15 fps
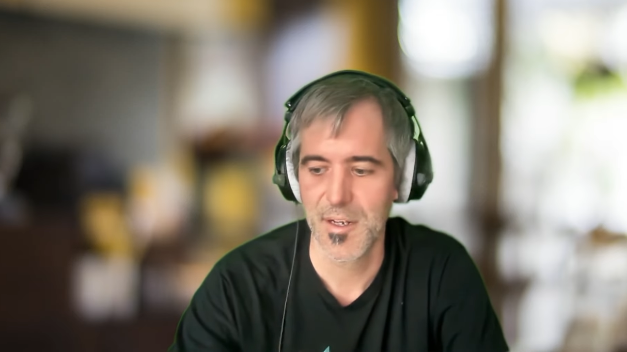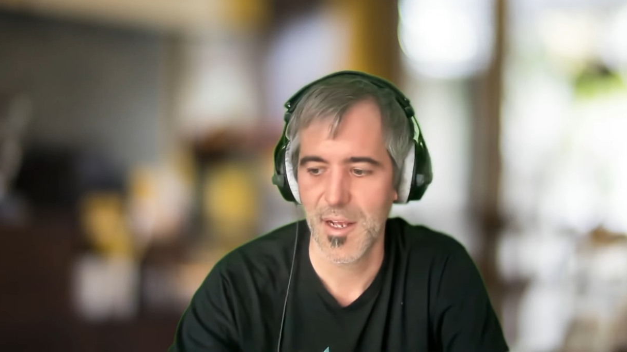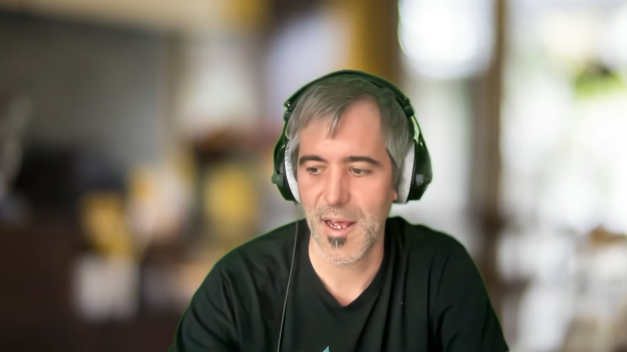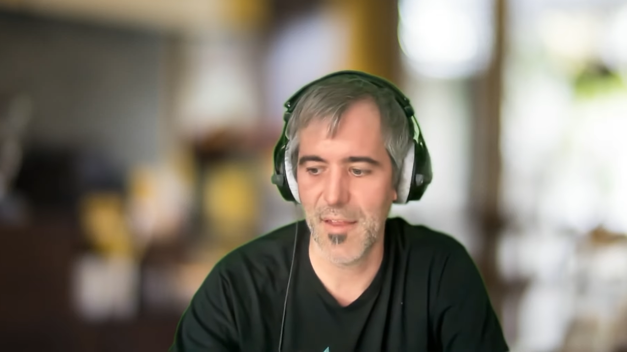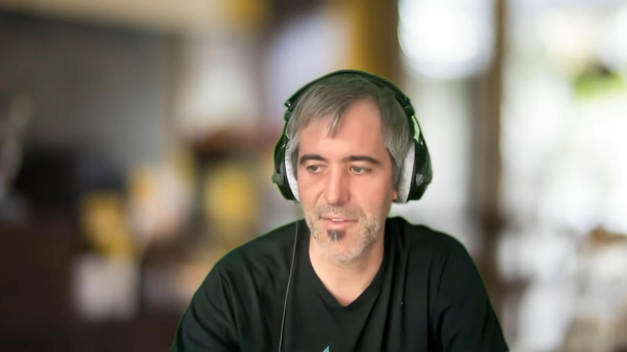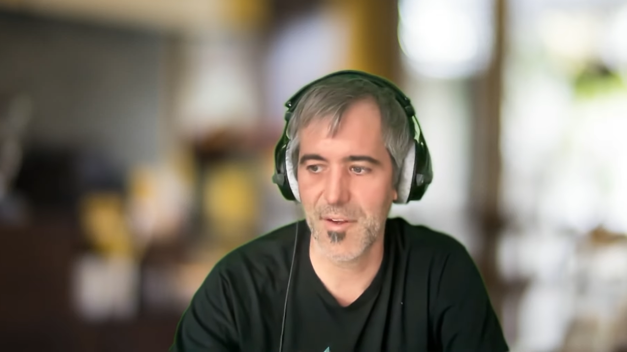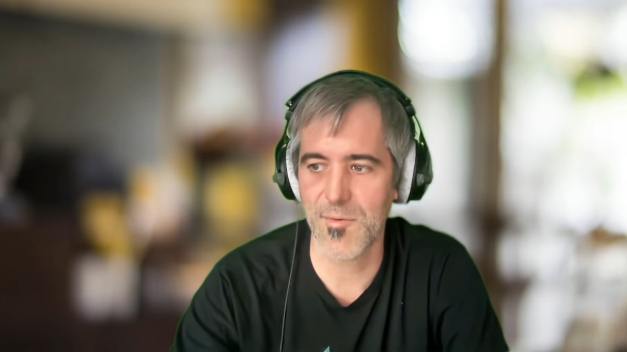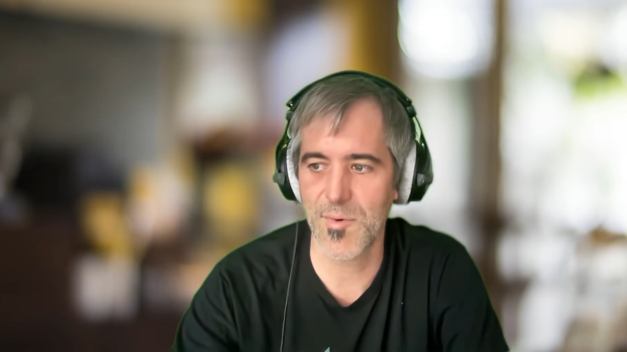
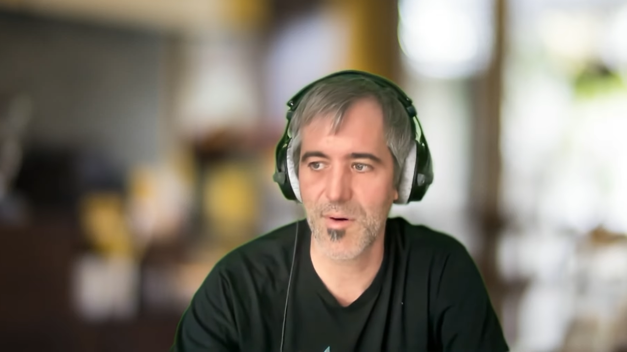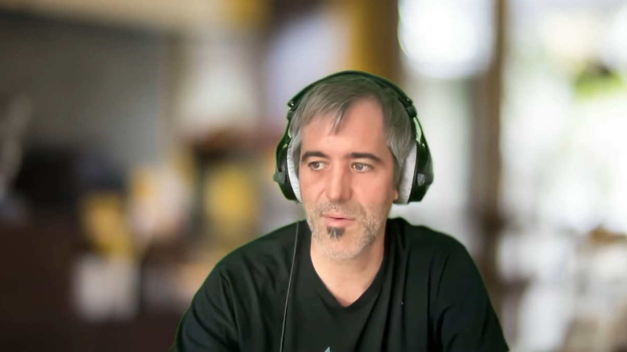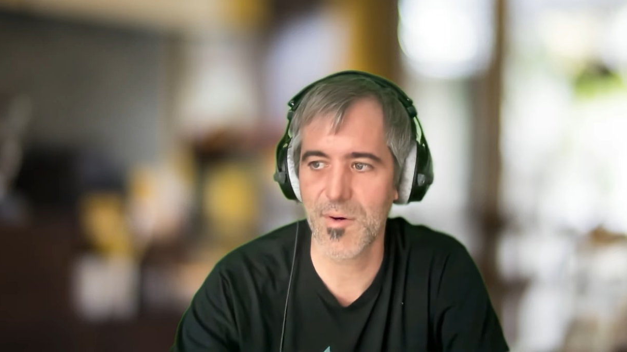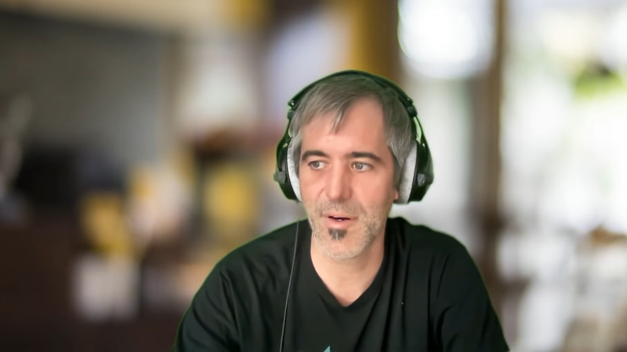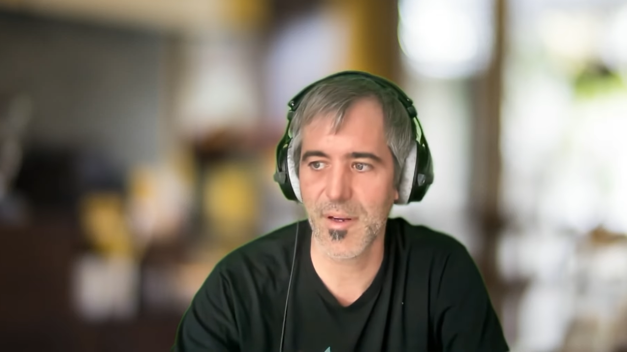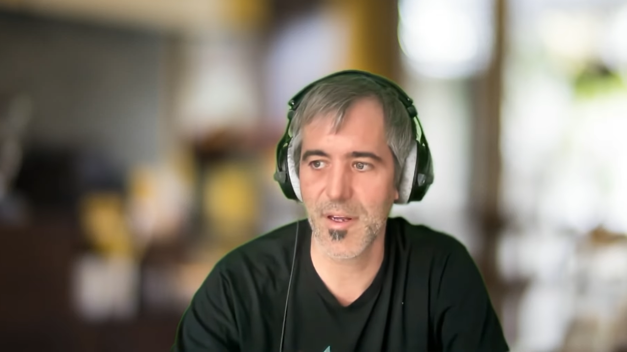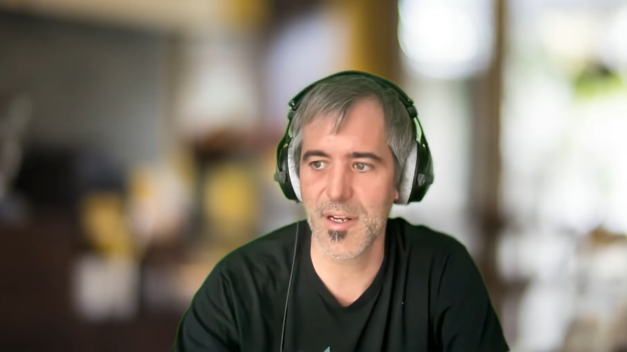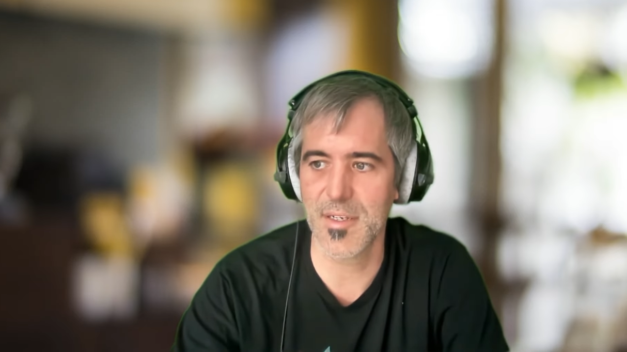I think what we're
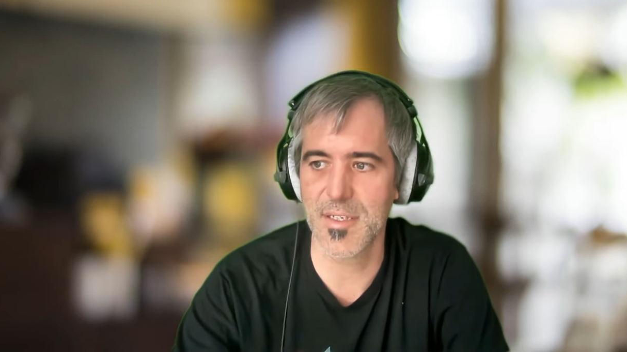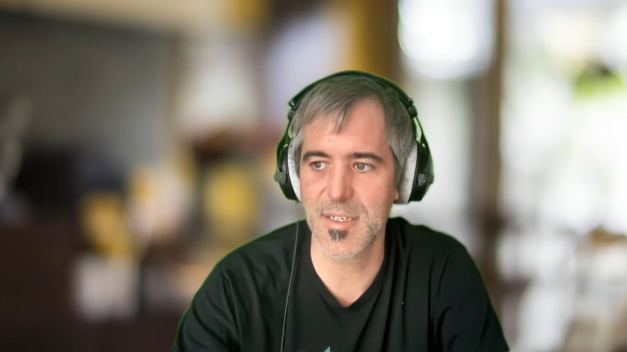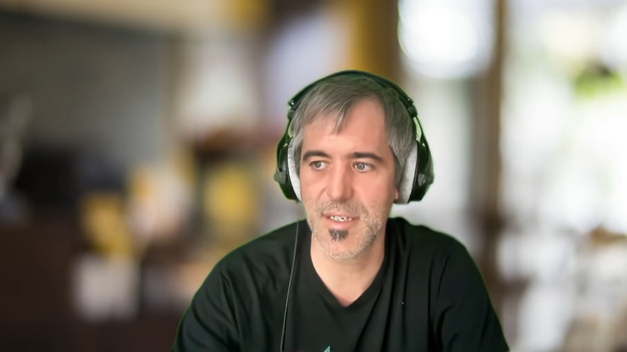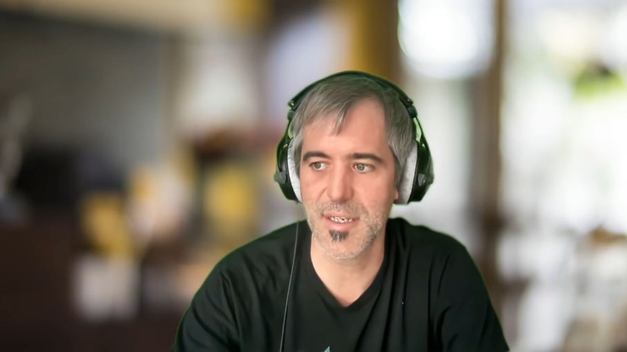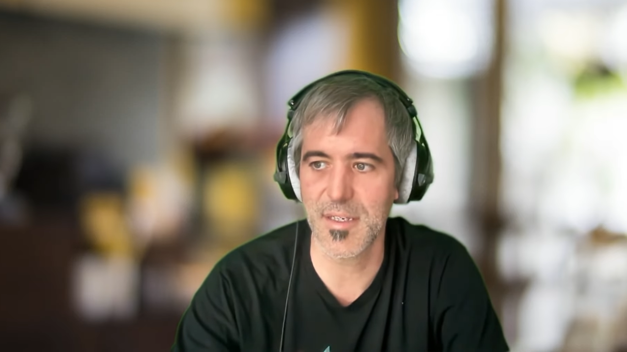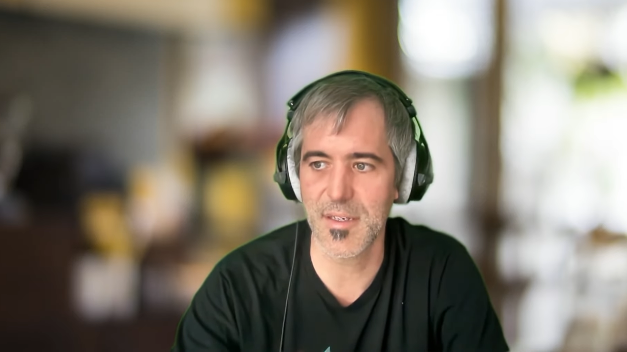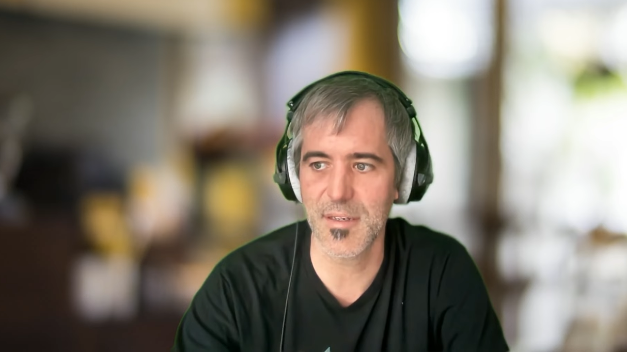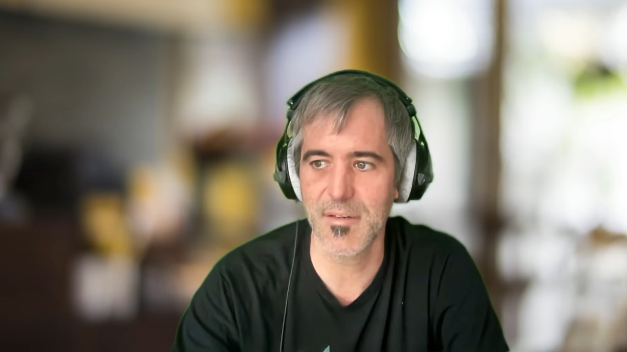going to
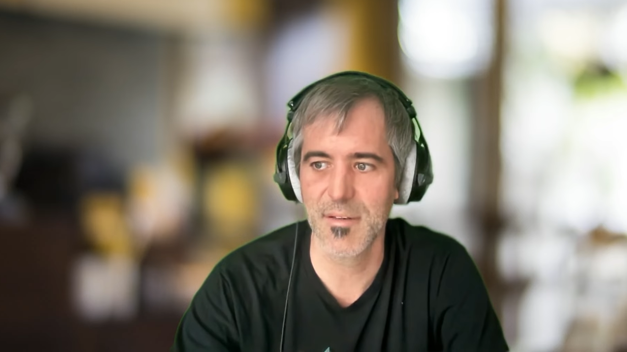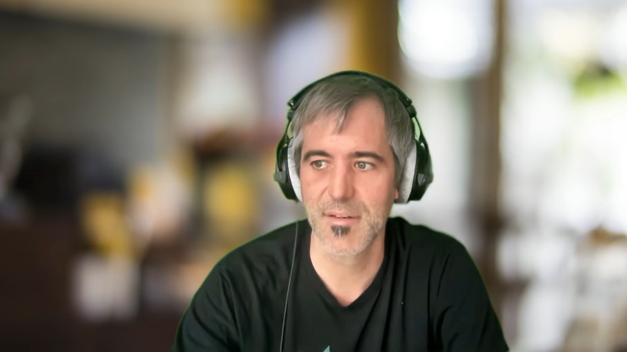see